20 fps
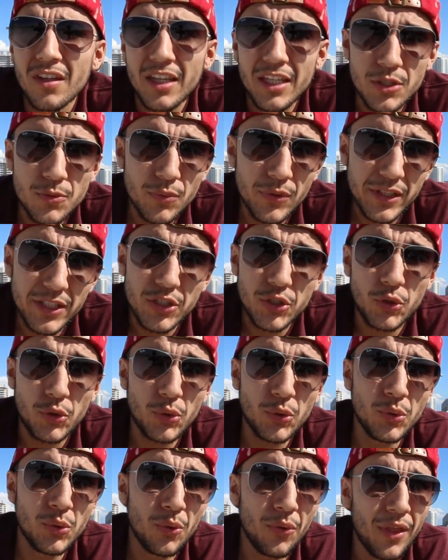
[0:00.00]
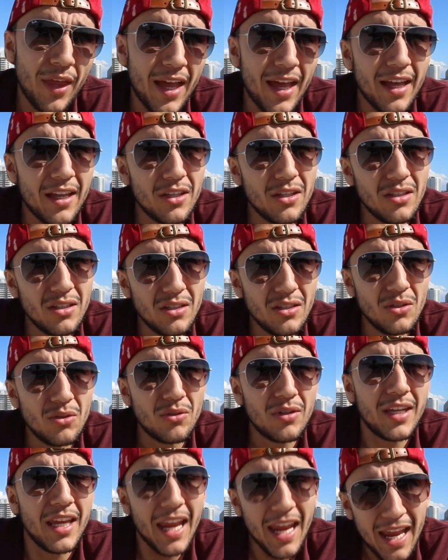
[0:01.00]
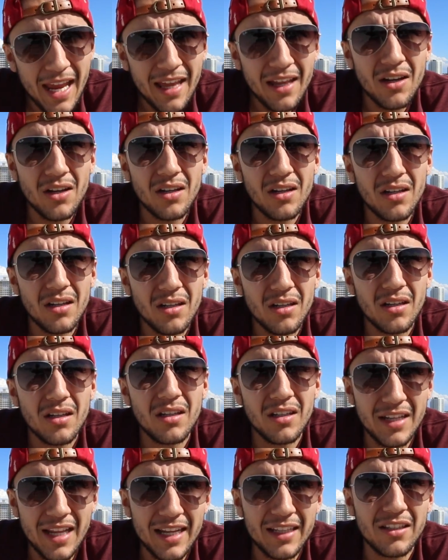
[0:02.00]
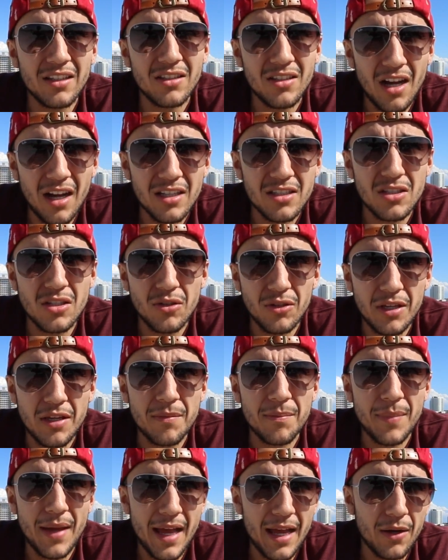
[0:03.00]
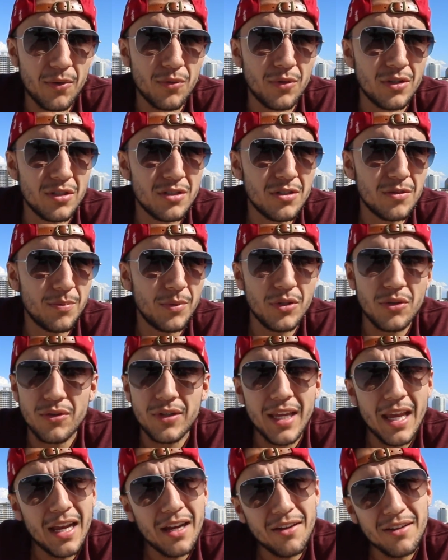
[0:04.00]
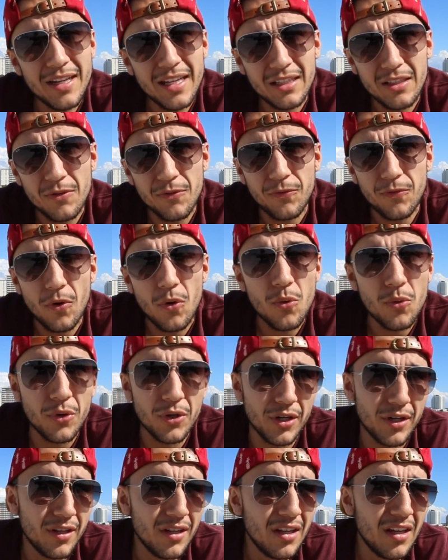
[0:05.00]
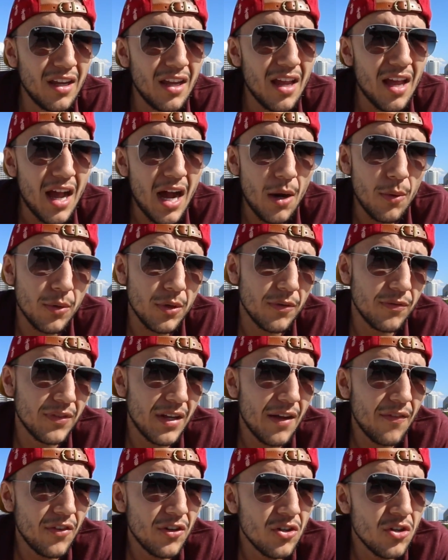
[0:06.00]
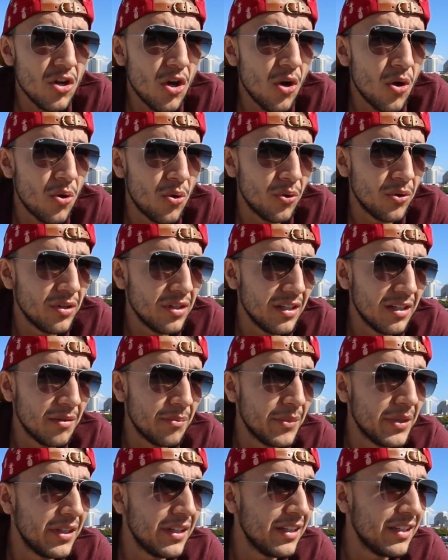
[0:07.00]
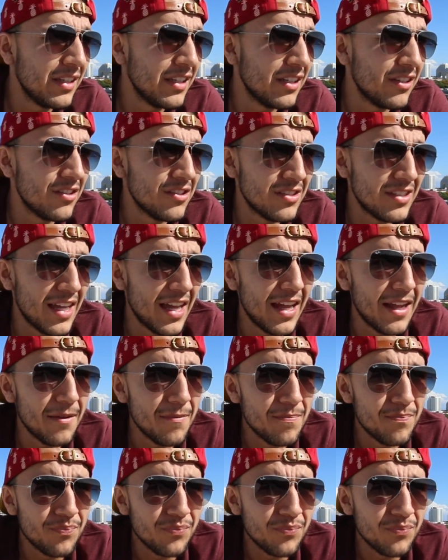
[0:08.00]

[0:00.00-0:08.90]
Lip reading: it's really true that you can connect the dots looking backwards, but you can't connect them forward. I would have never known in a million years that